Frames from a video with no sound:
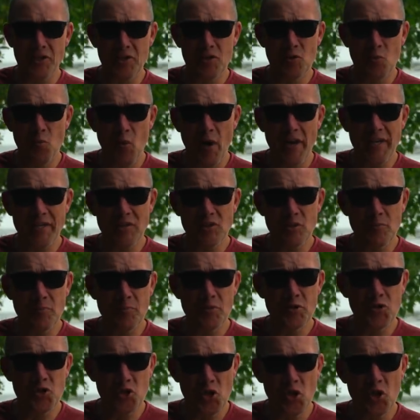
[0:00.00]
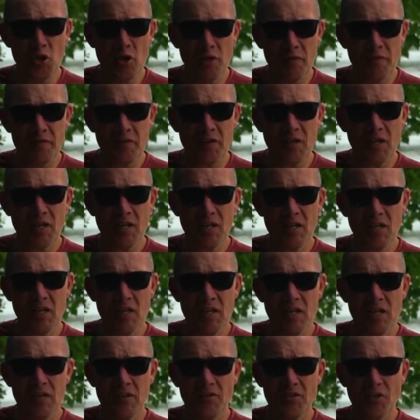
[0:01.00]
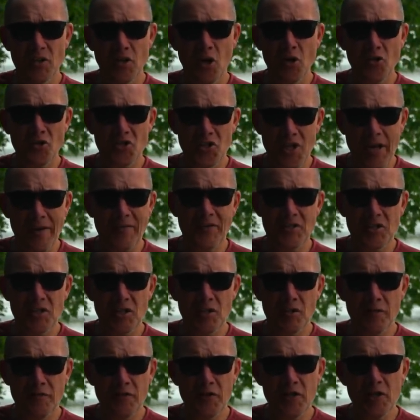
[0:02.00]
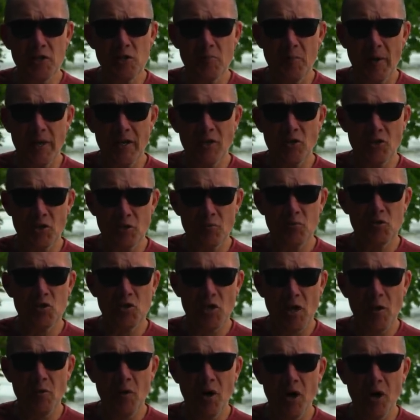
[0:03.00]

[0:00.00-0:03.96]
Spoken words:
as a way to preserve the longevity of the freezer bait, because it was so